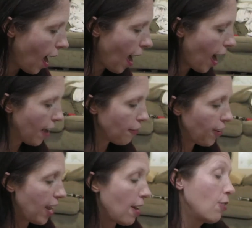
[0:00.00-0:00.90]
I
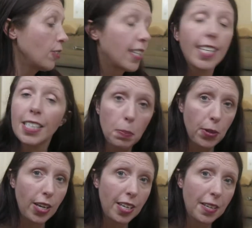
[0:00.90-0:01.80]
found this
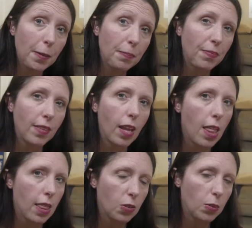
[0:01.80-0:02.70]
book,
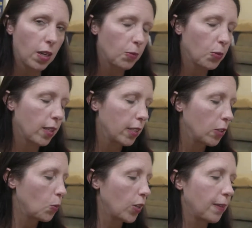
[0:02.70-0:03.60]
and this one comes with a
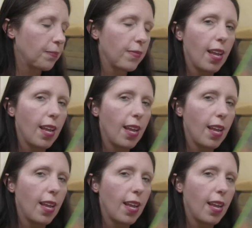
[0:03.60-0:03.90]
little warning.